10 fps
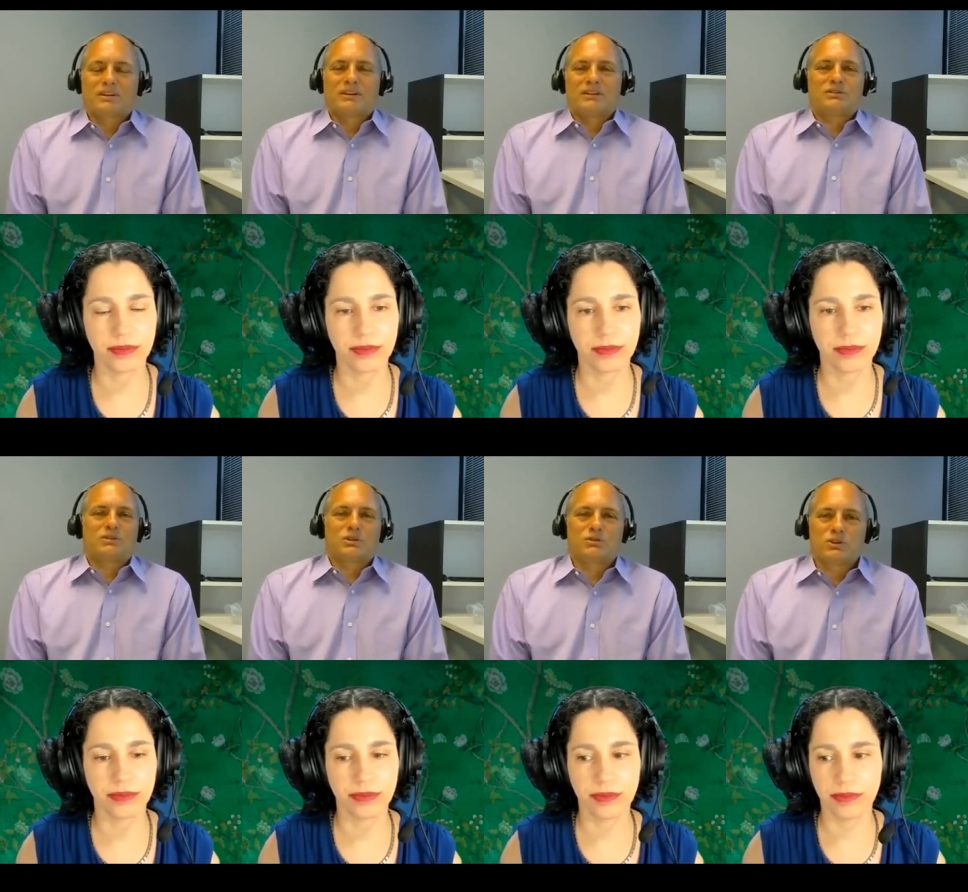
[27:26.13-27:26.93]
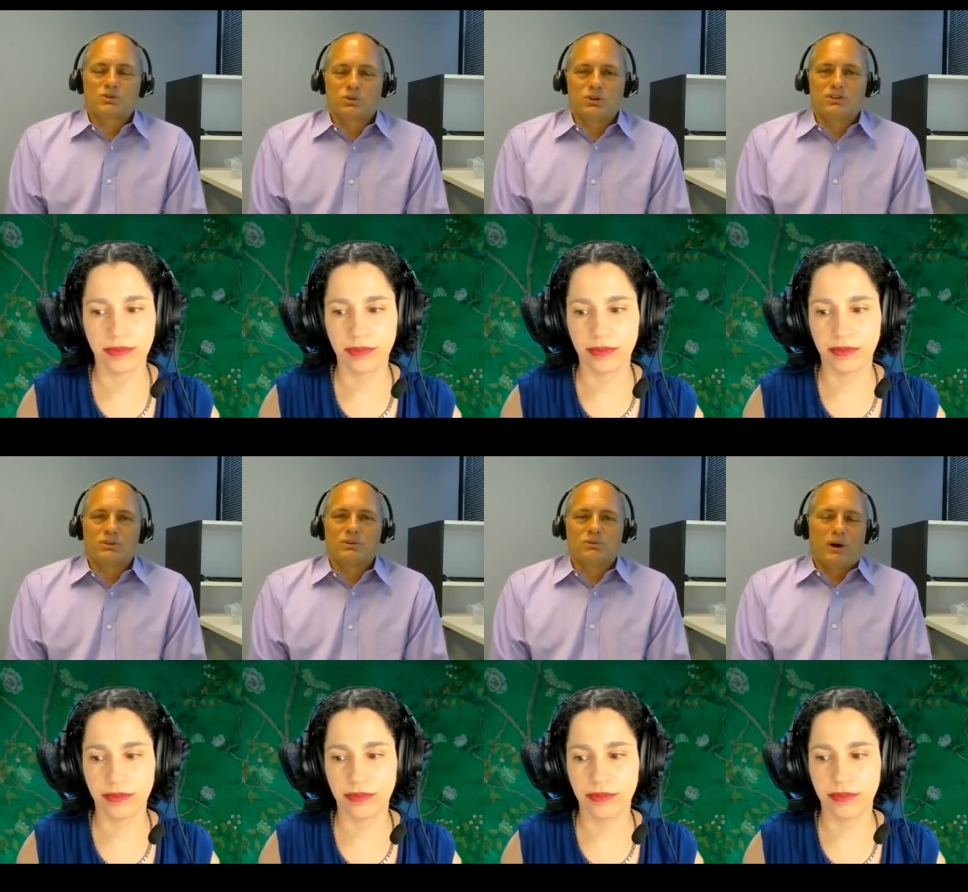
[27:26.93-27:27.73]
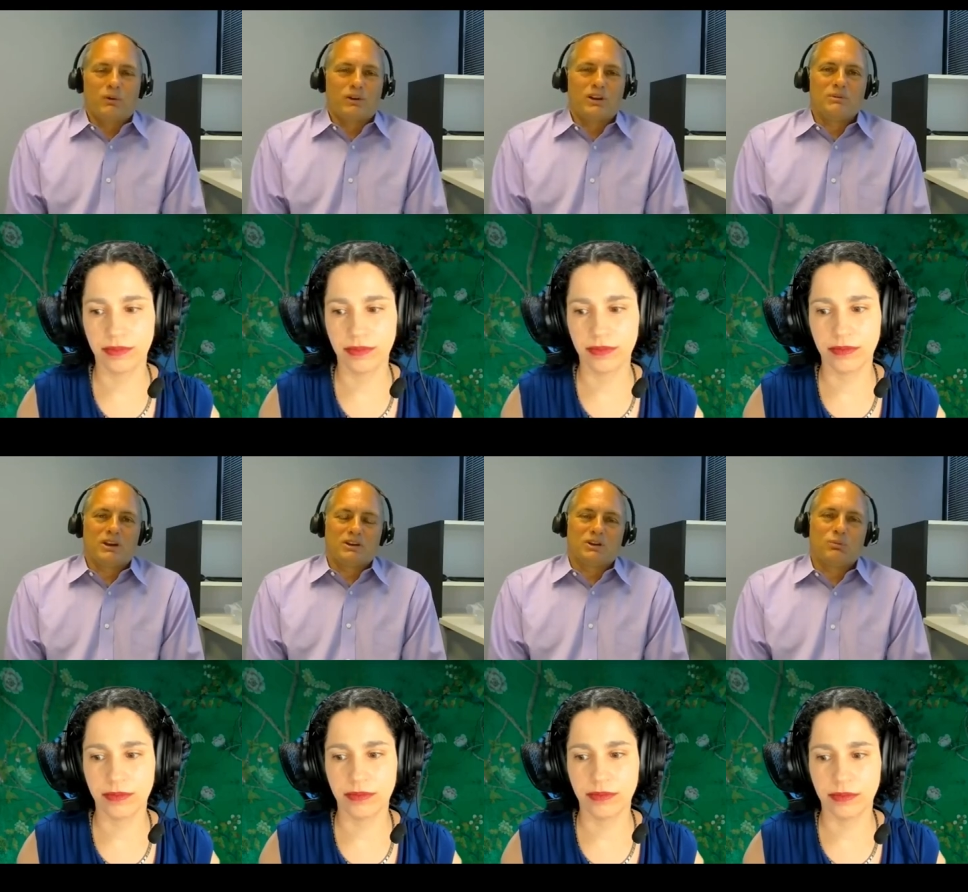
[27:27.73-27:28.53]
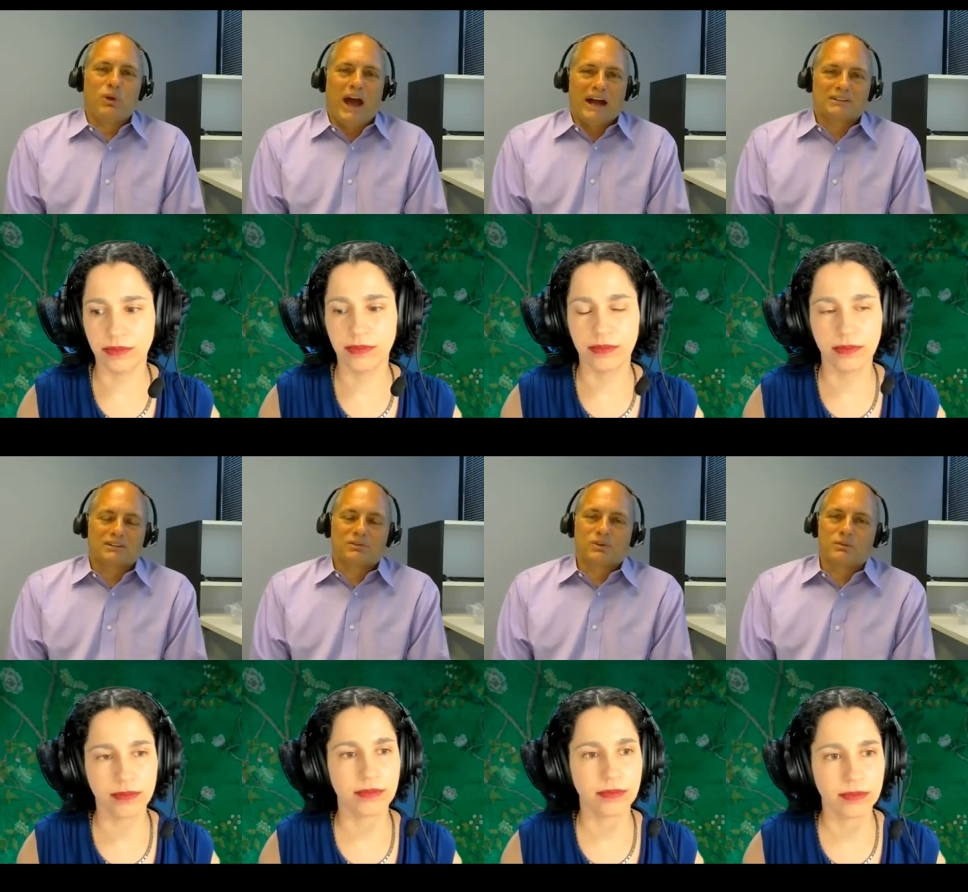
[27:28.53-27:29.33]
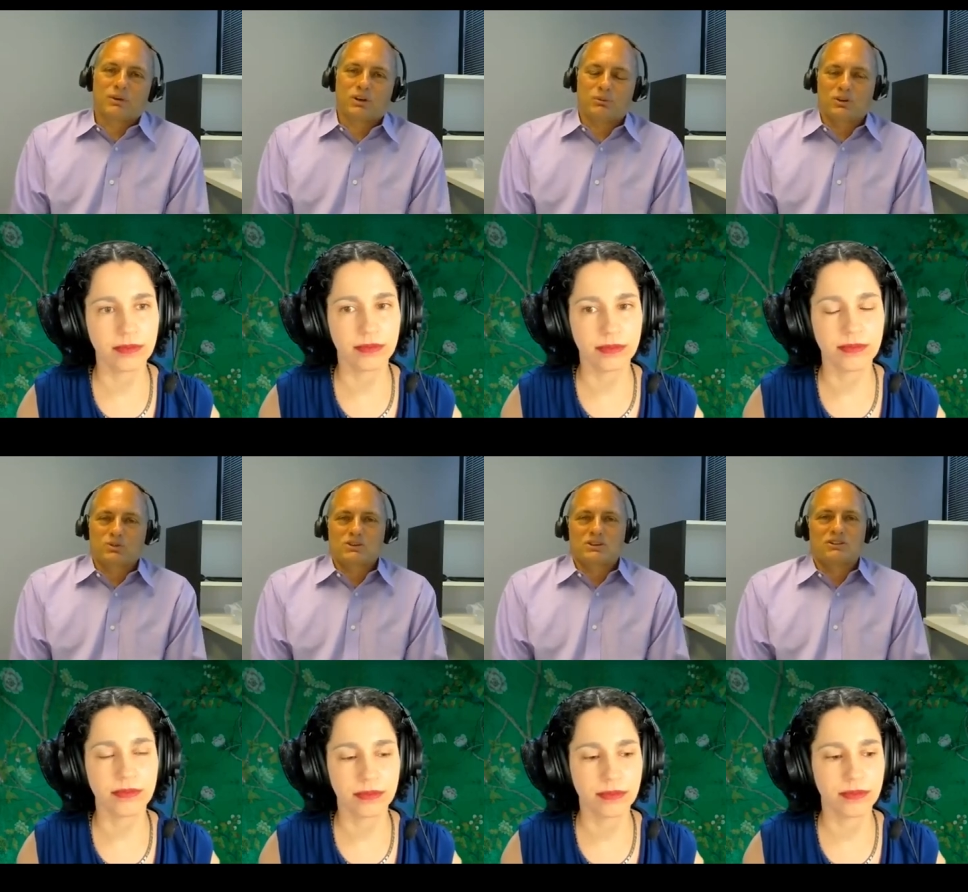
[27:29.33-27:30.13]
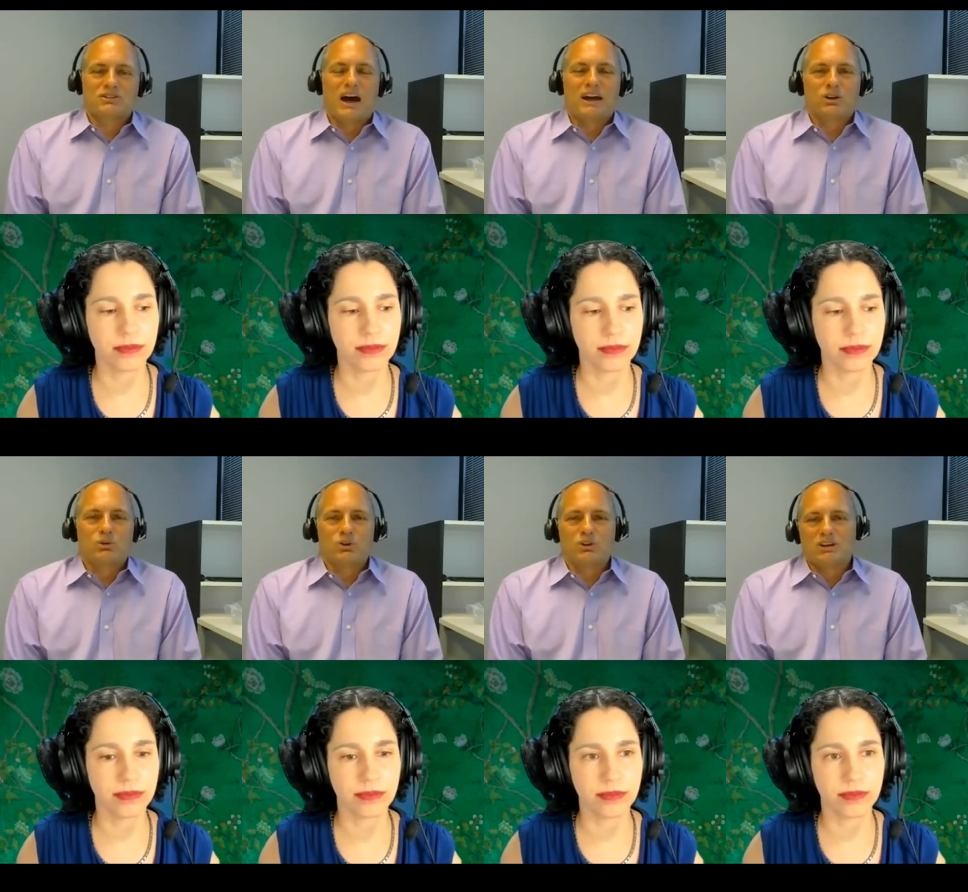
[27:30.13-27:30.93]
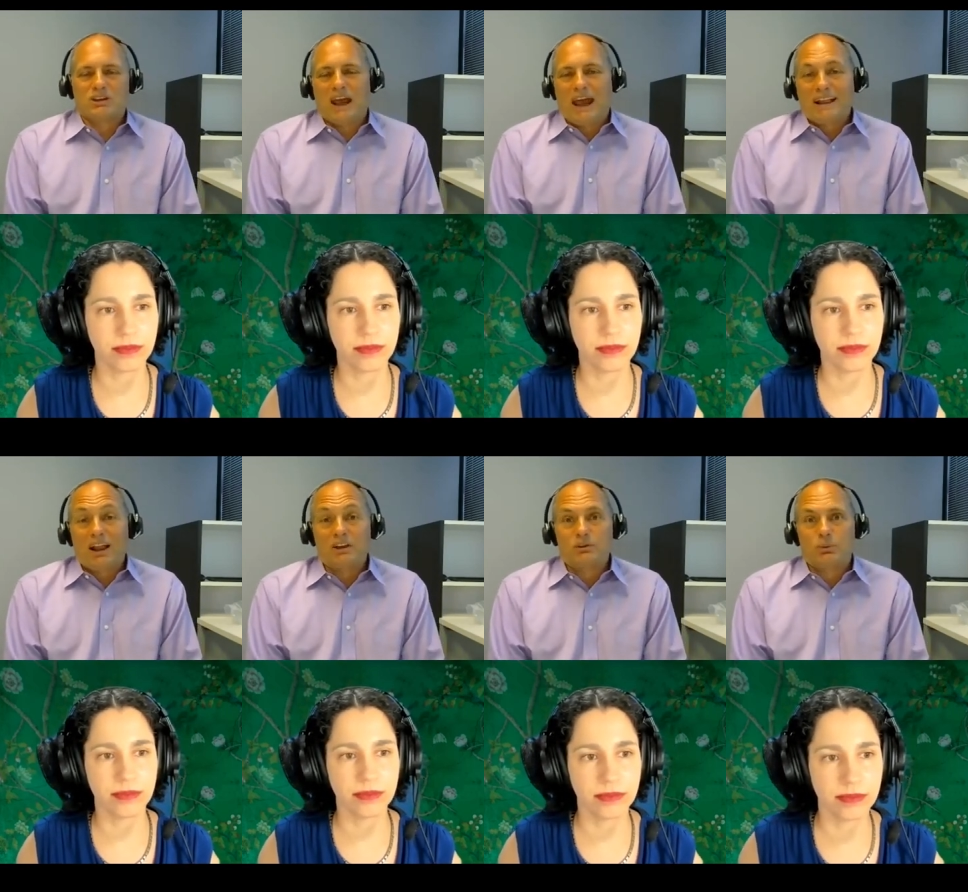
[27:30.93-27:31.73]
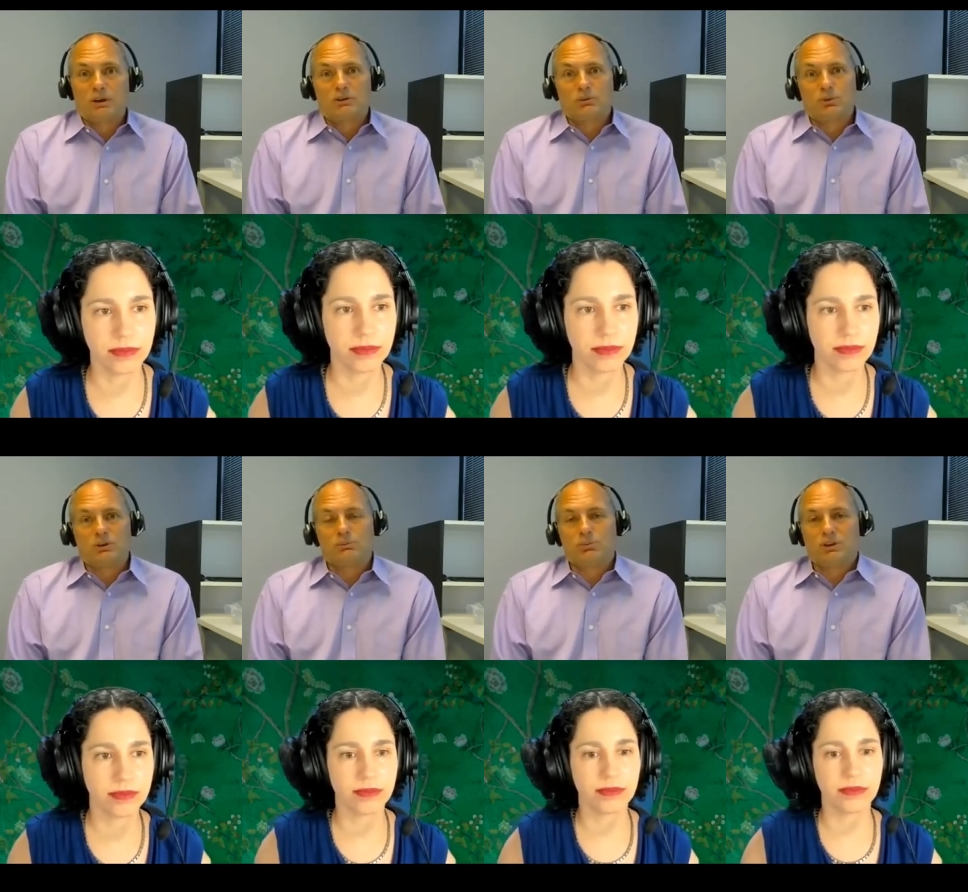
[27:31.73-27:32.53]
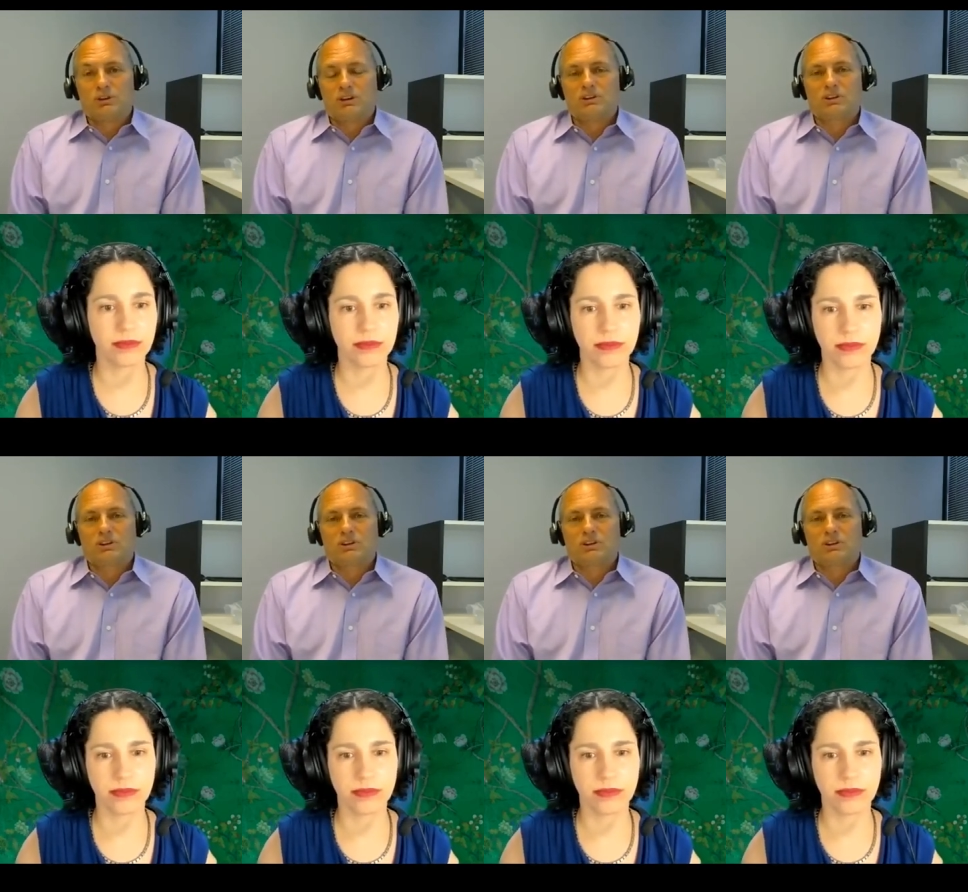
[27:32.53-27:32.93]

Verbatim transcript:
Speaker 1: is sort of a truism is what will limit your impact as a pharmacometrician is not your ability to analyze, but your ability to